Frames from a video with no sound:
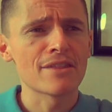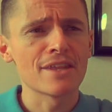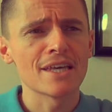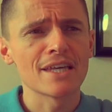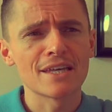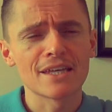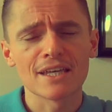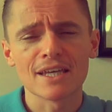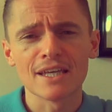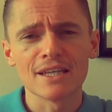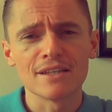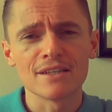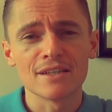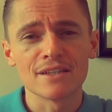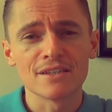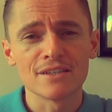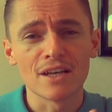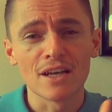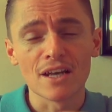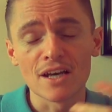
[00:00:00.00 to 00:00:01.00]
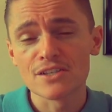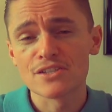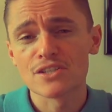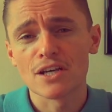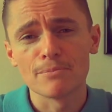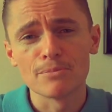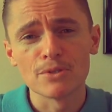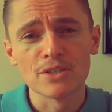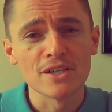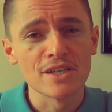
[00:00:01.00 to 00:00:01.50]
in the last
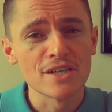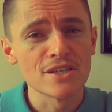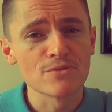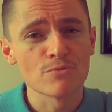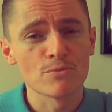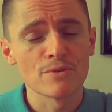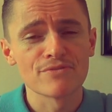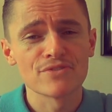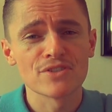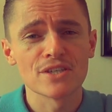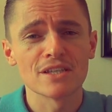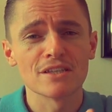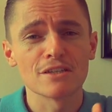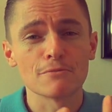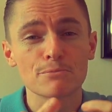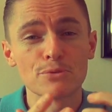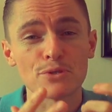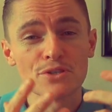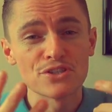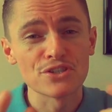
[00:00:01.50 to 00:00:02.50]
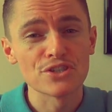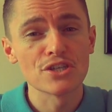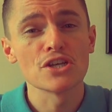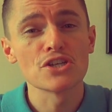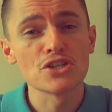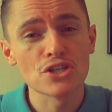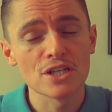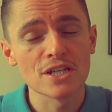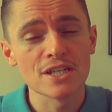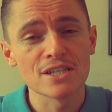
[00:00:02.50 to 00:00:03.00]
couple of years, we've seen the
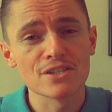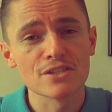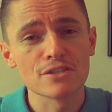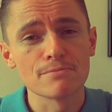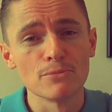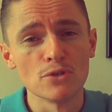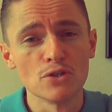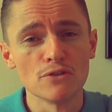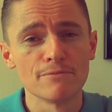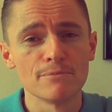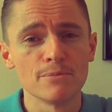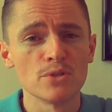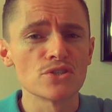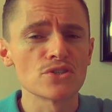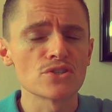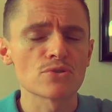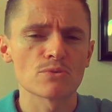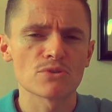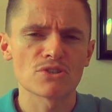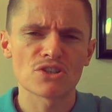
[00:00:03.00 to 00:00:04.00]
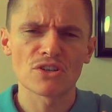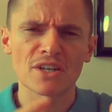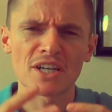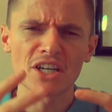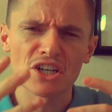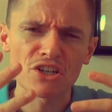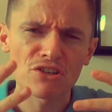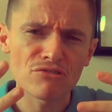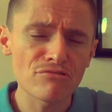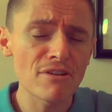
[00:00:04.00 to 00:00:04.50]
precisionist movements, which are
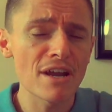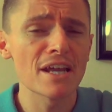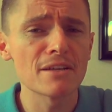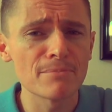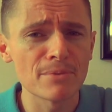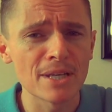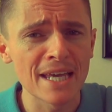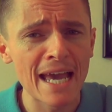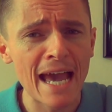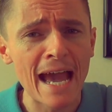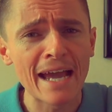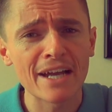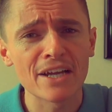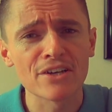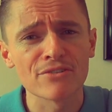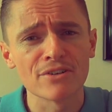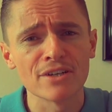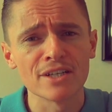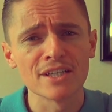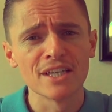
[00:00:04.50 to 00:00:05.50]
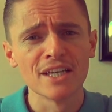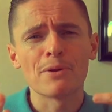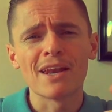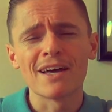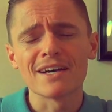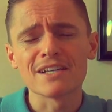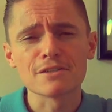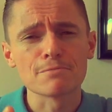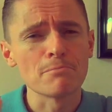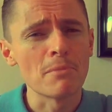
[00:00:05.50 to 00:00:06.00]
incredibly accurate,
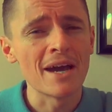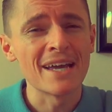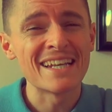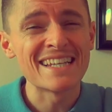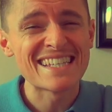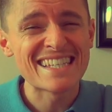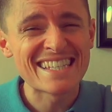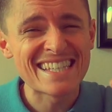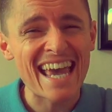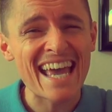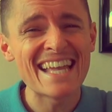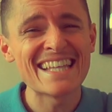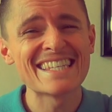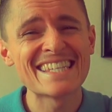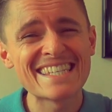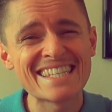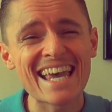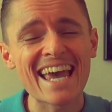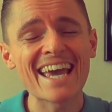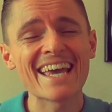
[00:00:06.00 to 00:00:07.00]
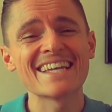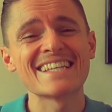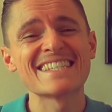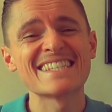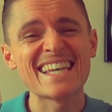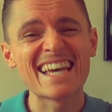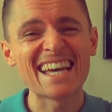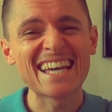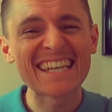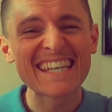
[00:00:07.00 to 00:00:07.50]
plus minus 10
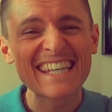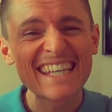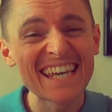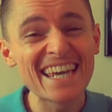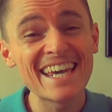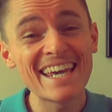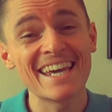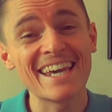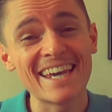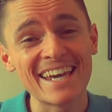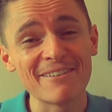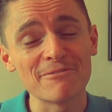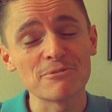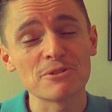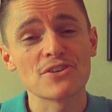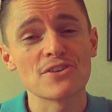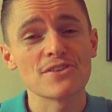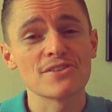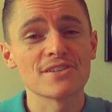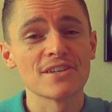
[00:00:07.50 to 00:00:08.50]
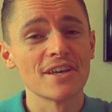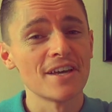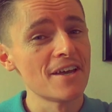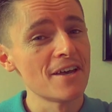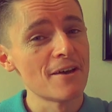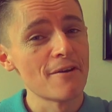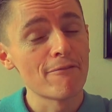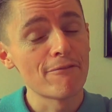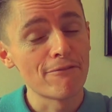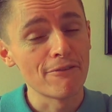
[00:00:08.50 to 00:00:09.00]
seconds a year, which is
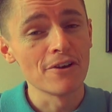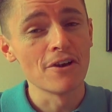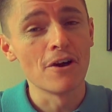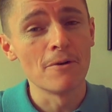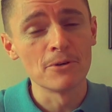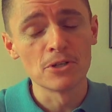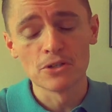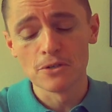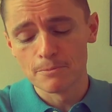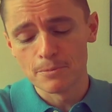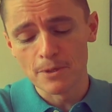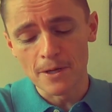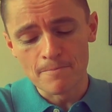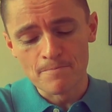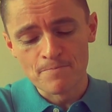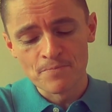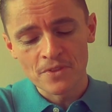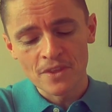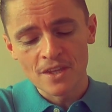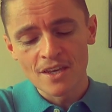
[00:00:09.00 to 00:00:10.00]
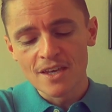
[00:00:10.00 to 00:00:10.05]
phenomenal. But